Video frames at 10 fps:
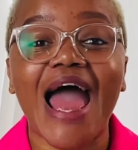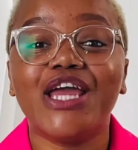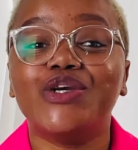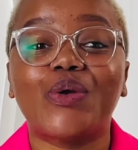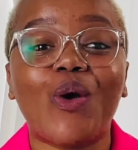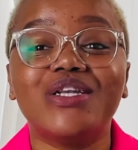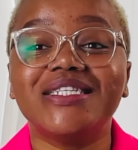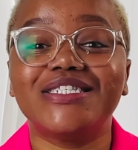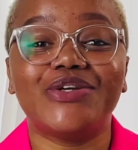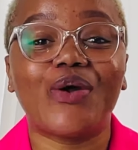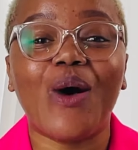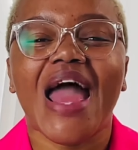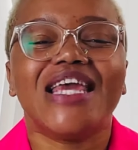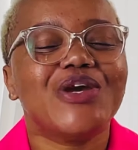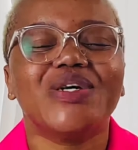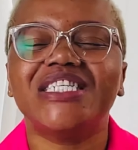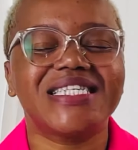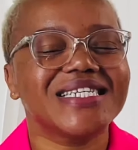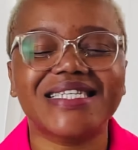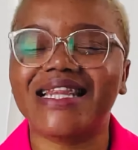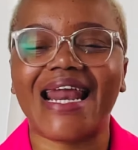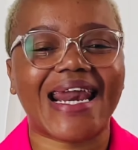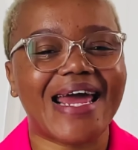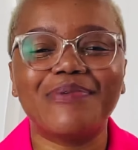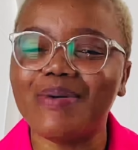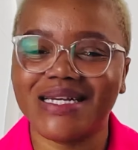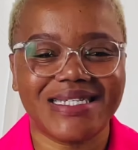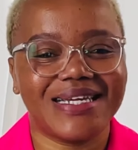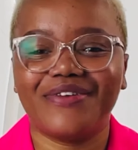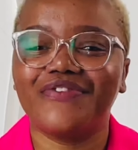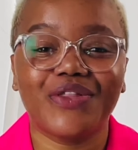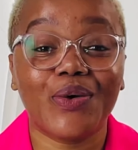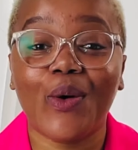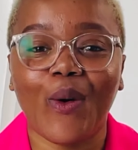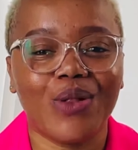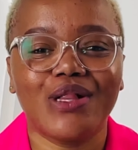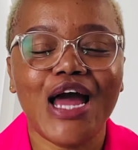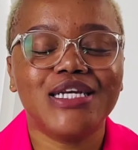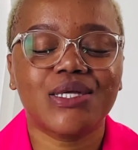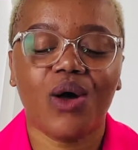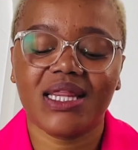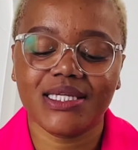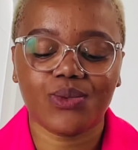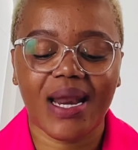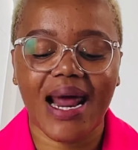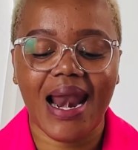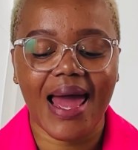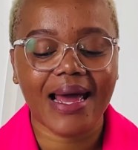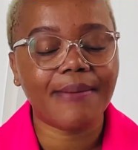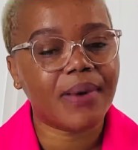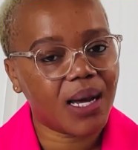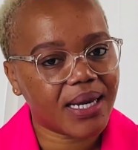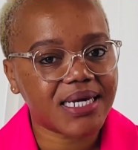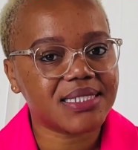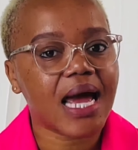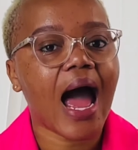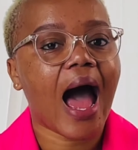You're just the right person for the goal. So that's what I like about it.